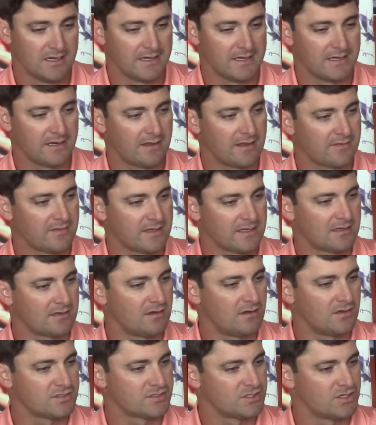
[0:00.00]
you know, I think
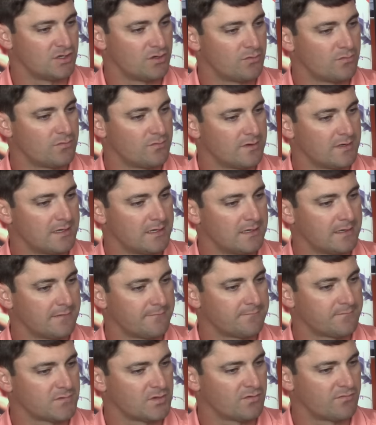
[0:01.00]
also uh,
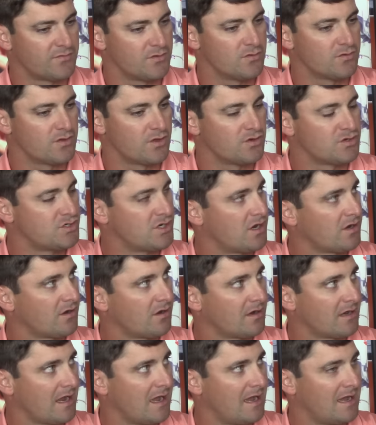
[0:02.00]
a few of those
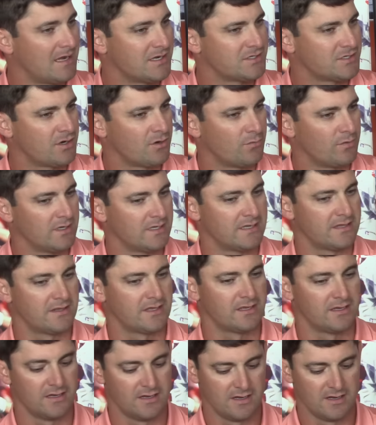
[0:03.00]
younger guys, you know, really
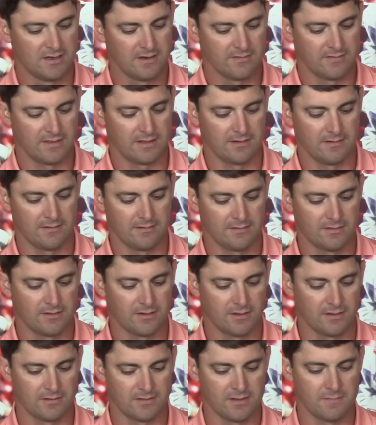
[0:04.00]
the, the,
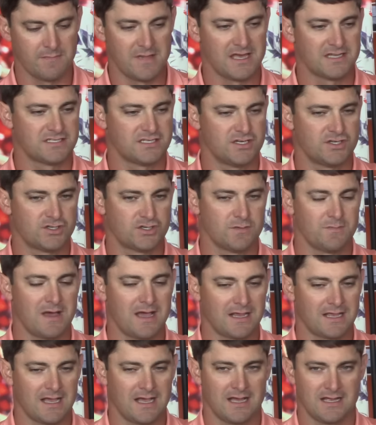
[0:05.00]
the, the message to
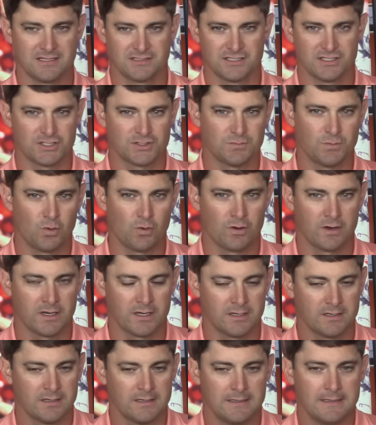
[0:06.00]
my guys this
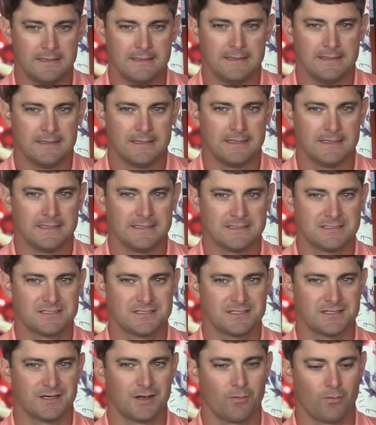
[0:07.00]
morning
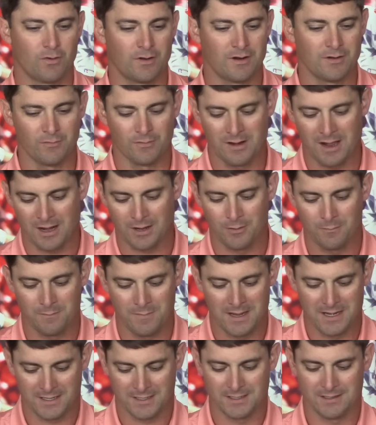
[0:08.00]
is you know we're, we're not going to
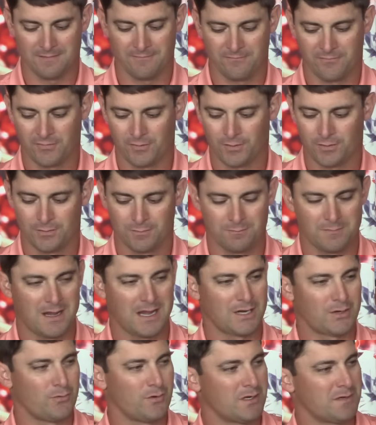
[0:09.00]
make up for
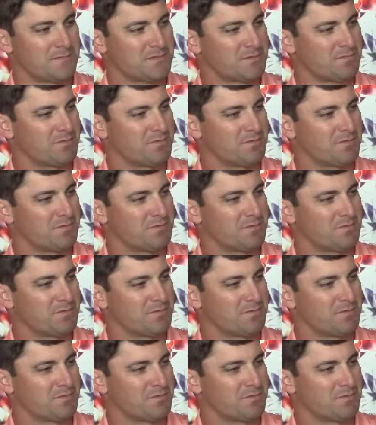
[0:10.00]
Mike Williams'